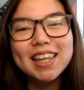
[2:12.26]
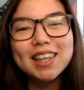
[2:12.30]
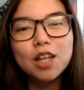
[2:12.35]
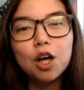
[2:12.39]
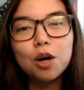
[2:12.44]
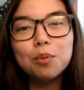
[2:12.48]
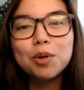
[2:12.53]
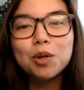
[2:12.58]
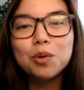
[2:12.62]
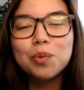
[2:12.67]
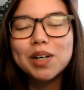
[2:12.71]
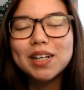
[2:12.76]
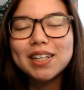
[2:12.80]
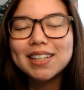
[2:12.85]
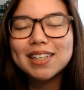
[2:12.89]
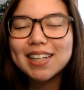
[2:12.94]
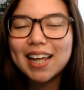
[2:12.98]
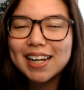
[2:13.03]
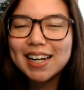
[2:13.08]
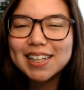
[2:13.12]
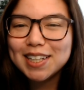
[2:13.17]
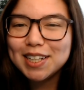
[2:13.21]
Loba will
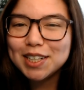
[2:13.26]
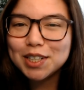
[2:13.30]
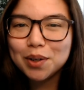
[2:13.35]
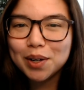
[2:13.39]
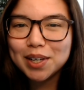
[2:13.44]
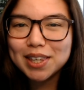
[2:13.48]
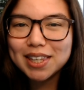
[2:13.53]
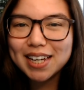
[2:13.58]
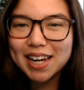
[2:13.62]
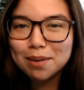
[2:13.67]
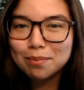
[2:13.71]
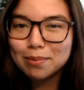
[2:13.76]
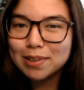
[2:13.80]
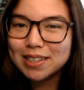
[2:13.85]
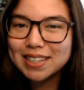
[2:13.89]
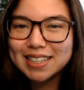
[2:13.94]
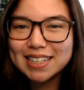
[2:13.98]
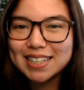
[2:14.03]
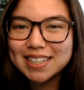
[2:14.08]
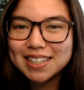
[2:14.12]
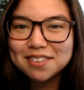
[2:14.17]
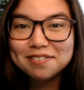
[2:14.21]
likely join the game with
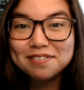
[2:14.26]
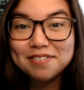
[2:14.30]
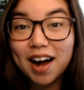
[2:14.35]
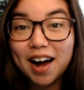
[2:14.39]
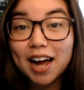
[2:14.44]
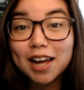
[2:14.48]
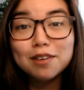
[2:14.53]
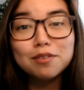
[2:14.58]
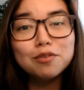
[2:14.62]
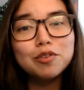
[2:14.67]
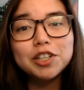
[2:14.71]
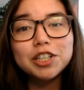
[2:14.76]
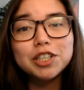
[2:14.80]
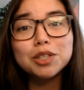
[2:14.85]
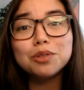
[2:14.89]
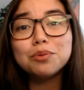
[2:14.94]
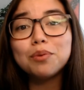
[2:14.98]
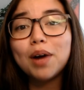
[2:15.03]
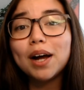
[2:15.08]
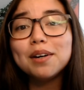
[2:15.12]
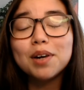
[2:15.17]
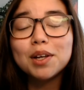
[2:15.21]
Season 5, which is
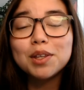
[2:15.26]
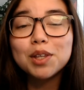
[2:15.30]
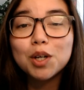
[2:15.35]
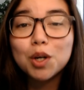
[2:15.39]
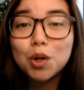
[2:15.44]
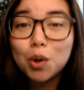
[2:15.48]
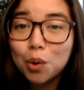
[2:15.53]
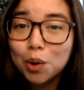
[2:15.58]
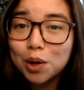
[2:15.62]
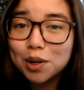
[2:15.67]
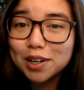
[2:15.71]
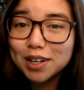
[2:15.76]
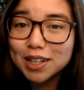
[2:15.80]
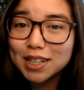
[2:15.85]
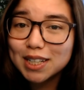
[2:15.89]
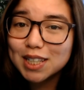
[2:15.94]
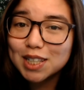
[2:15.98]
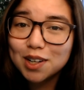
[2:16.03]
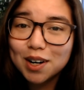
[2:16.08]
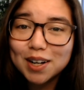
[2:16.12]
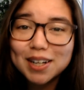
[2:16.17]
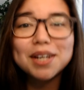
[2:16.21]
right around the corner
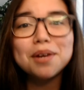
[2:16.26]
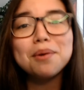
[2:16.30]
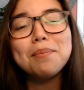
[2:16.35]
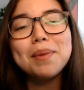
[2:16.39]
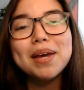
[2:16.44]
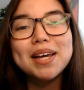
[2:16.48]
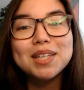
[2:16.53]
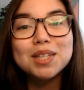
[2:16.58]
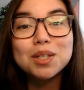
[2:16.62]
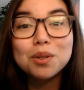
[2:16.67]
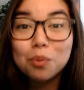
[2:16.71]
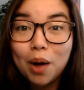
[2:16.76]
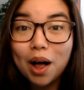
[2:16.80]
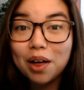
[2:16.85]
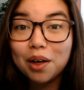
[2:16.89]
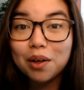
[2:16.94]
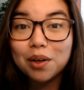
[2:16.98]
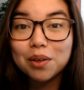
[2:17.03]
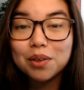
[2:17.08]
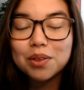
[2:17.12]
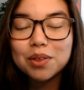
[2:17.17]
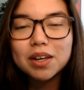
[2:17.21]
starting May
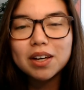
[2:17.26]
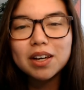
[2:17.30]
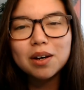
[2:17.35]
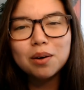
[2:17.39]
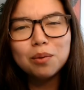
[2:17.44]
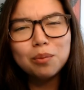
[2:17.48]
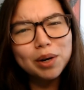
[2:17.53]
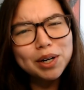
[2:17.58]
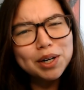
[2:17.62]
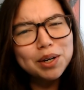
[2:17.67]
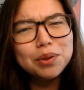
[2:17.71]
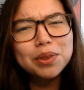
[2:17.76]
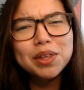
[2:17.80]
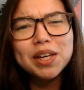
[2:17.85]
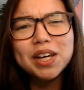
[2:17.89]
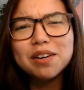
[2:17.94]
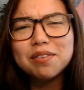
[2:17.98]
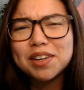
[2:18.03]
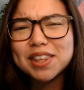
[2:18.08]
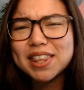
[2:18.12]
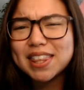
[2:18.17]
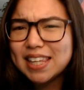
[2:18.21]
12th. What do you think
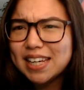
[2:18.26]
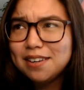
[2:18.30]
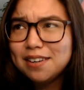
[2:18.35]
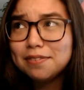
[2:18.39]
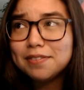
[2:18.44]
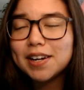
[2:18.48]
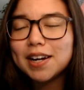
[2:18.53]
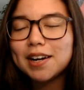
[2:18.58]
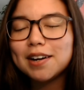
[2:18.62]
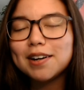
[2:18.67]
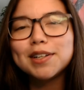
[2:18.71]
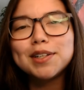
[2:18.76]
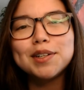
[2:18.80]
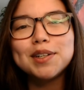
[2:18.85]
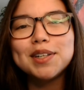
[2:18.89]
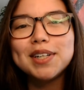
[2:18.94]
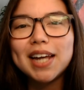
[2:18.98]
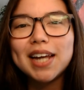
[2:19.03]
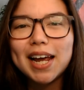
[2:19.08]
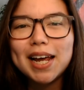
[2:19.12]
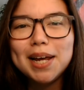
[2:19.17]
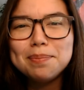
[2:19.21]
of a thief character
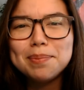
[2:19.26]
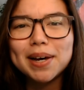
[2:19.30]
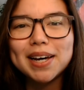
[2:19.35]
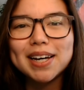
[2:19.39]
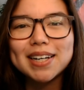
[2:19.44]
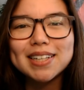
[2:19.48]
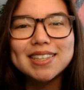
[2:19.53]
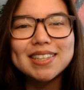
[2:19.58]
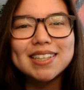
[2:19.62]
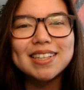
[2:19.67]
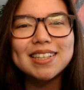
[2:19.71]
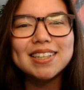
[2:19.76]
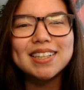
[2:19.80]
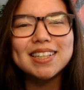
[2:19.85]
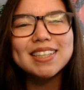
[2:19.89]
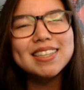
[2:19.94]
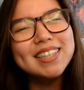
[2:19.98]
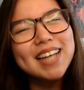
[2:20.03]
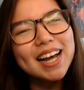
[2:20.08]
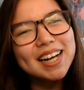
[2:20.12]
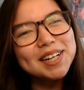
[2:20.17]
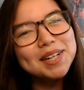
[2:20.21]
in Apex, and is
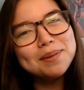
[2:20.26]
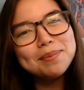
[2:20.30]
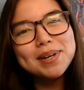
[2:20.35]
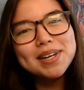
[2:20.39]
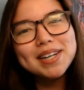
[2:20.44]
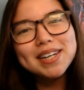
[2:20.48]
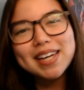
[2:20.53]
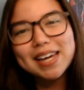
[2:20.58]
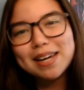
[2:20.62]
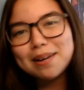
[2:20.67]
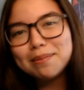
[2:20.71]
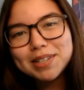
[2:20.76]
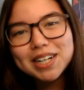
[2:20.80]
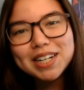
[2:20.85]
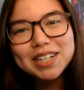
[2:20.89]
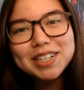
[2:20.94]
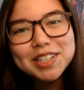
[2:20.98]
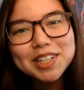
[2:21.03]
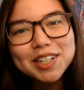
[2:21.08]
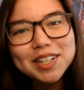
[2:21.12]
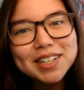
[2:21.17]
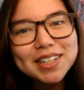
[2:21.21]
that going to be a game
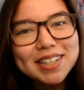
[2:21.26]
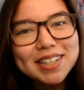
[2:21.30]
changer?